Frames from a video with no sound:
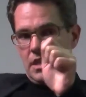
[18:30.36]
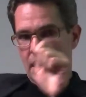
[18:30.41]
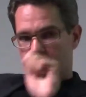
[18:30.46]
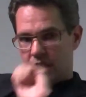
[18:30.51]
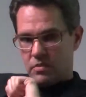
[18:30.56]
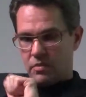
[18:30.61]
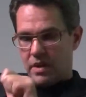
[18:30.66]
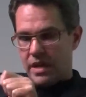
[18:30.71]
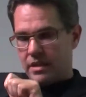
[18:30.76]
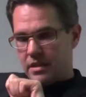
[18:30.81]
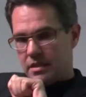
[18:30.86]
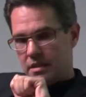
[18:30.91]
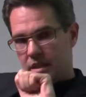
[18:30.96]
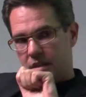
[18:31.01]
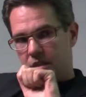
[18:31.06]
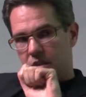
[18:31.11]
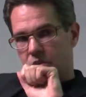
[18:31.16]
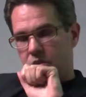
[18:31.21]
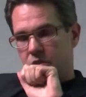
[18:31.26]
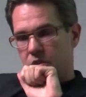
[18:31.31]
That's why the
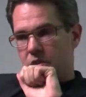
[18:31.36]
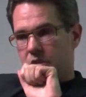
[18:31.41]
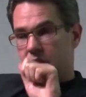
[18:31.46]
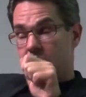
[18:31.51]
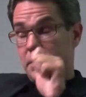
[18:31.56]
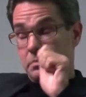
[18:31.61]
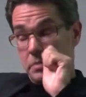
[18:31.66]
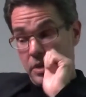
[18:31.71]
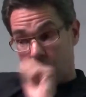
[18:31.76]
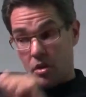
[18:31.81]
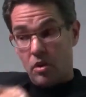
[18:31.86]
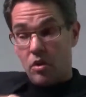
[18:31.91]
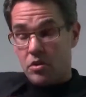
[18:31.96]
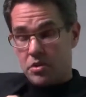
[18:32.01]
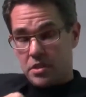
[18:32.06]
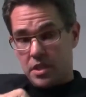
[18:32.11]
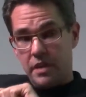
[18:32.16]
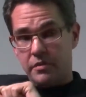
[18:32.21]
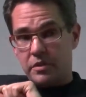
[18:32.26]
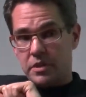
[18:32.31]
signatures, and
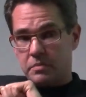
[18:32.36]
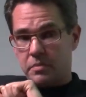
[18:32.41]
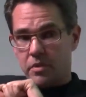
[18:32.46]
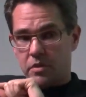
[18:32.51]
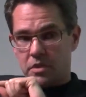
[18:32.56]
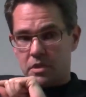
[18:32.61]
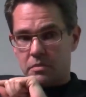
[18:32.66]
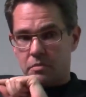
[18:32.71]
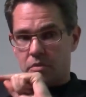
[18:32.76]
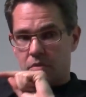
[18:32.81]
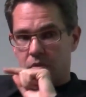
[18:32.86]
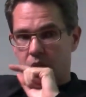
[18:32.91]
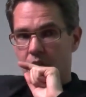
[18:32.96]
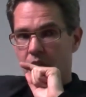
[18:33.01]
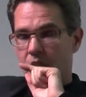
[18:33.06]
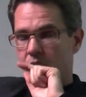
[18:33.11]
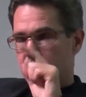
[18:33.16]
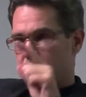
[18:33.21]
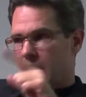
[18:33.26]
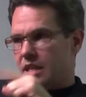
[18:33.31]
because they're responsible.
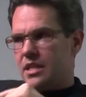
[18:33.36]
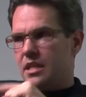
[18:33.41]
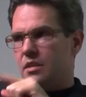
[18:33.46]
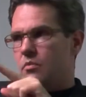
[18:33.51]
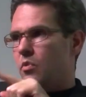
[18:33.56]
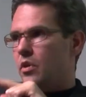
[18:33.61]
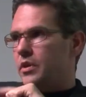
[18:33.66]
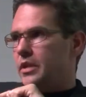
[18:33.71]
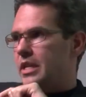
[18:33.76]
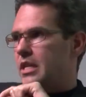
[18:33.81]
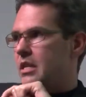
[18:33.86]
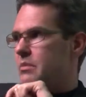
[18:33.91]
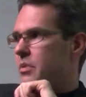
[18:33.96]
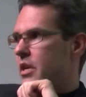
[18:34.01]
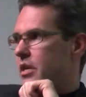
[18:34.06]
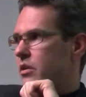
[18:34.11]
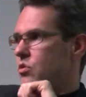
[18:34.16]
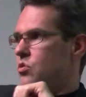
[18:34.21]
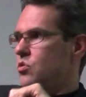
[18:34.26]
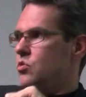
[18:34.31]
So I didn't want
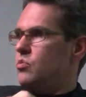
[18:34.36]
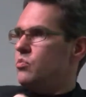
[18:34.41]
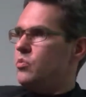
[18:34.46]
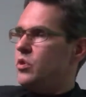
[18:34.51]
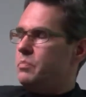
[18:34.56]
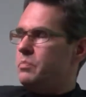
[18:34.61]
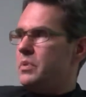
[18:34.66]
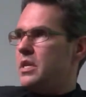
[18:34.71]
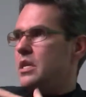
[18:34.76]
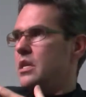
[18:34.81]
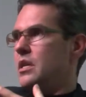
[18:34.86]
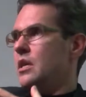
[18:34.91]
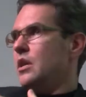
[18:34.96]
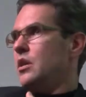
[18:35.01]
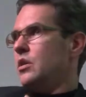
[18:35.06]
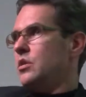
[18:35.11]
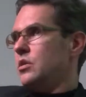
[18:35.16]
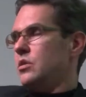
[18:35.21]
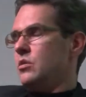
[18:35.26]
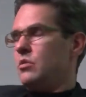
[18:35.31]
anybody who would be,
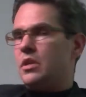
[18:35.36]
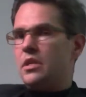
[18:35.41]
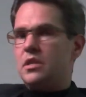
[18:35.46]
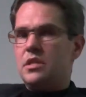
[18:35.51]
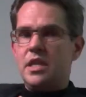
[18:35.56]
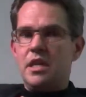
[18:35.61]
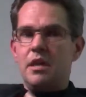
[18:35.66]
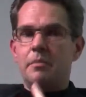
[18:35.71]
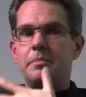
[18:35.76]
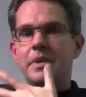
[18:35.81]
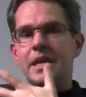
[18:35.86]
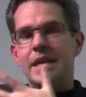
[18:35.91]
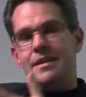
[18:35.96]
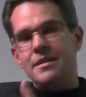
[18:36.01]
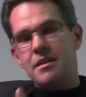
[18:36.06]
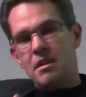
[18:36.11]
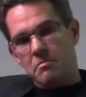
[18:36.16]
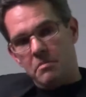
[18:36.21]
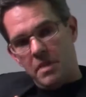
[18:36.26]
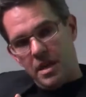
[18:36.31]
you can say,
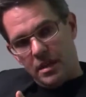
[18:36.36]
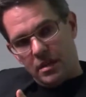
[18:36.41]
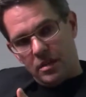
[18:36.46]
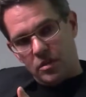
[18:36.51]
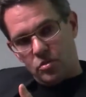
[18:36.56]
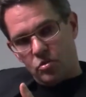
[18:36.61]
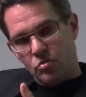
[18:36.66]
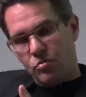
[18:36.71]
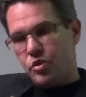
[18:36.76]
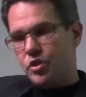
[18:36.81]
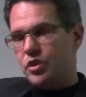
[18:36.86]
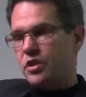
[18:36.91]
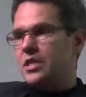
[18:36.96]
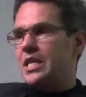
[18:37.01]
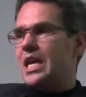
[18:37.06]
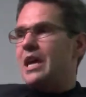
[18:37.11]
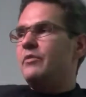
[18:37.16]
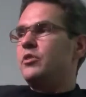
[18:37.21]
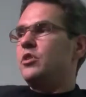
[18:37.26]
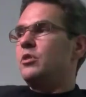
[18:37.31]
opinion makers, who would just
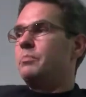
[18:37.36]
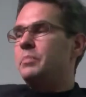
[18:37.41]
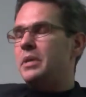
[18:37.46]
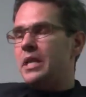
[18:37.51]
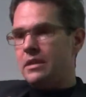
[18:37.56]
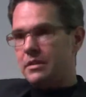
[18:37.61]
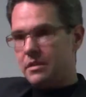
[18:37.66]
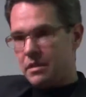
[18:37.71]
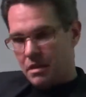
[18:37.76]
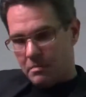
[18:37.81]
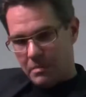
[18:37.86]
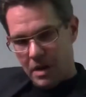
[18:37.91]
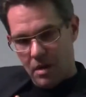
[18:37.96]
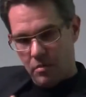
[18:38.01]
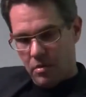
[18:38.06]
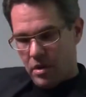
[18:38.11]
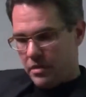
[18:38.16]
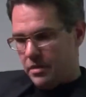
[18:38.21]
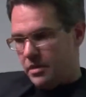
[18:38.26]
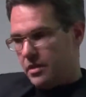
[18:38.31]
have an opinion
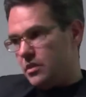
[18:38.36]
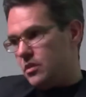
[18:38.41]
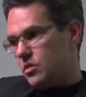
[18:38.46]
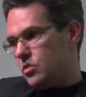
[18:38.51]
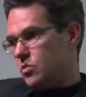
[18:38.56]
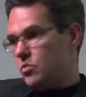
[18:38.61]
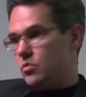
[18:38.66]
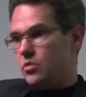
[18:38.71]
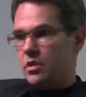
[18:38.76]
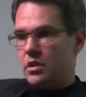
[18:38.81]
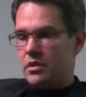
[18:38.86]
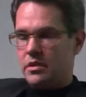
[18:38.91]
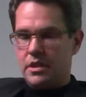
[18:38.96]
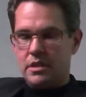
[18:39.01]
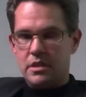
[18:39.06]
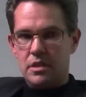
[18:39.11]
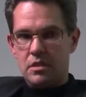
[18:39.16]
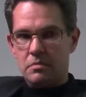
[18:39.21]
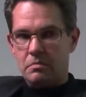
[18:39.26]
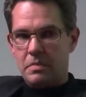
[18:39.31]
about, well, this is good or
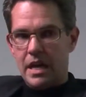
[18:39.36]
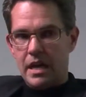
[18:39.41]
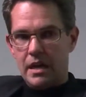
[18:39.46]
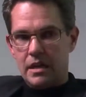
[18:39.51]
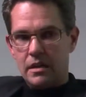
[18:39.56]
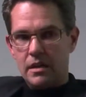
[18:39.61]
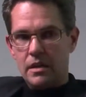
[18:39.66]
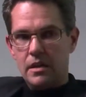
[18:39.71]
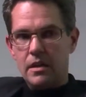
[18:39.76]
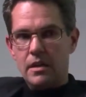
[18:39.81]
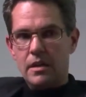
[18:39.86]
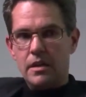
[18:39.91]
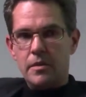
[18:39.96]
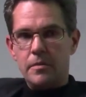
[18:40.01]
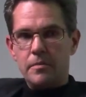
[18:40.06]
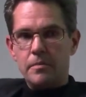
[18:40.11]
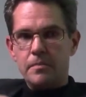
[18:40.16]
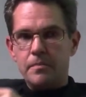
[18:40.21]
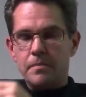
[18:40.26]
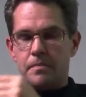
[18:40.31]
this is bad. But
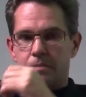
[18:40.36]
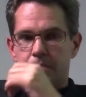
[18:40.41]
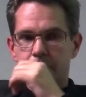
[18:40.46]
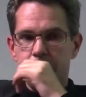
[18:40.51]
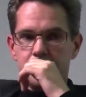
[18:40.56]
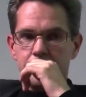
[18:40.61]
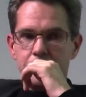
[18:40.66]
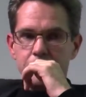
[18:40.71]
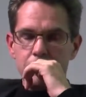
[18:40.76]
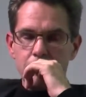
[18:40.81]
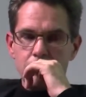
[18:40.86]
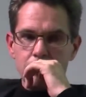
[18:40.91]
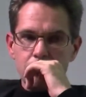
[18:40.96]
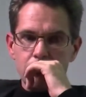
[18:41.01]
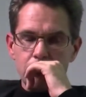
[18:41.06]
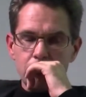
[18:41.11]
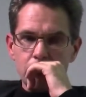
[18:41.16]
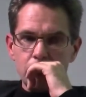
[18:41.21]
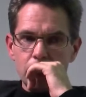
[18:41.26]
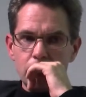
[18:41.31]
why did they have, uh,
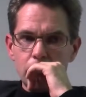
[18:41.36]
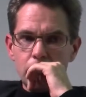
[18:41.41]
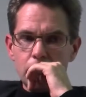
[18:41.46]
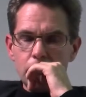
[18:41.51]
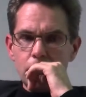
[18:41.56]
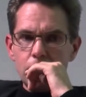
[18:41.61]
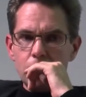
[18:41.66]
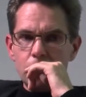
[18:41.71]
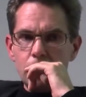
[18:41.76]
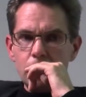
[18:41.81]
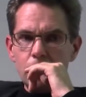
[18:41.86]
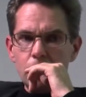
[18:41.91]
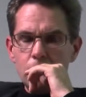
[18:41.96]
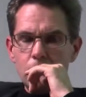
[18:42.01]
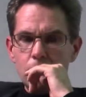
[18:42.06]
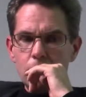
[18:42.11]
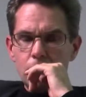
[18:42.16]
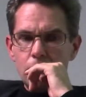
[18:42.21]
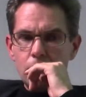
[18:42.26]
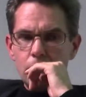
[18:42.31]
why do they
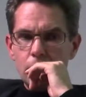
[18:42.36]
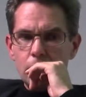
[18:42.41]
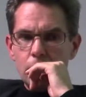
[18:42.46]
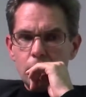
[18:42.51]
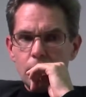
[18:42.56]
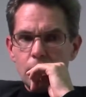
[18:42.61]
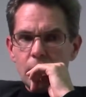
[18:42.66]
have a terror?